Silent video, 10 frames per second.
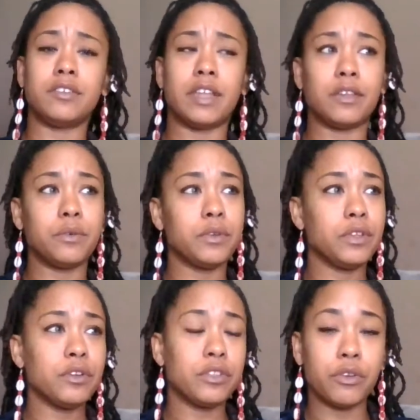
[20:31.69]
Like, oh,
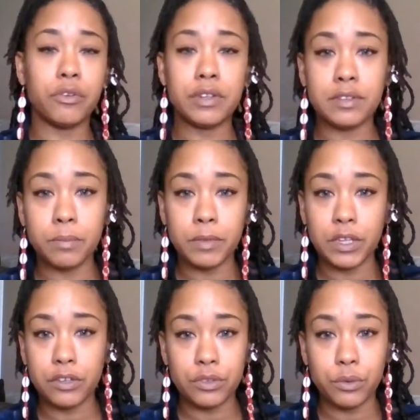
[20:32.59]
you're 30 something
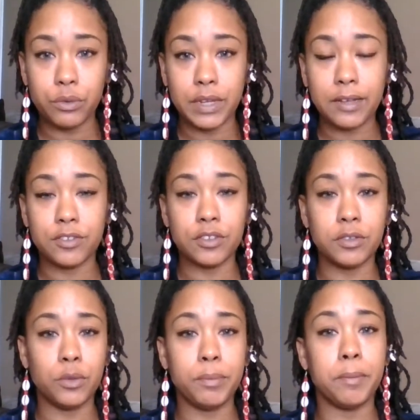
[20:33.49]
years old now,
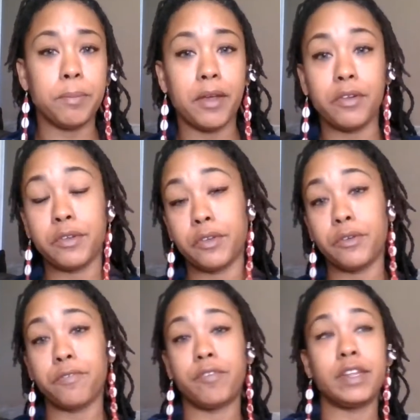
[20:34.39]
shouldn't you be married? Or
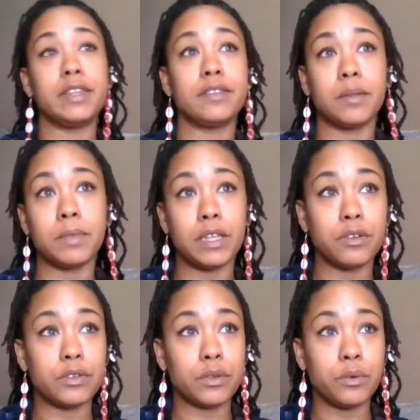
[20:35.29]
you're 50 something
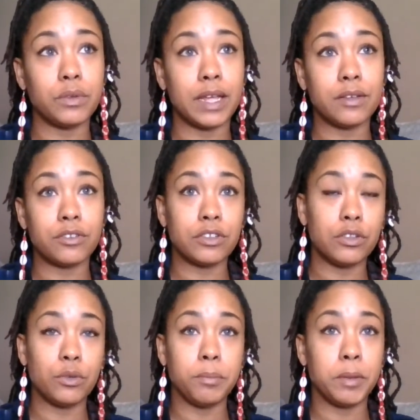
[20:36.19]
years old now,
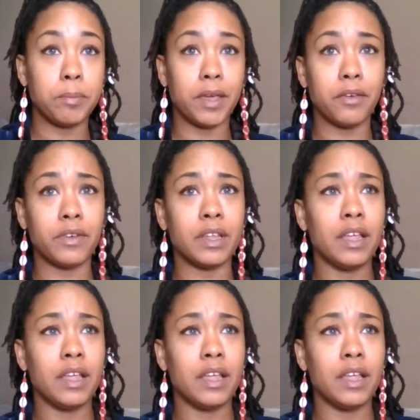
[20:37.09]
shouldn't you be married?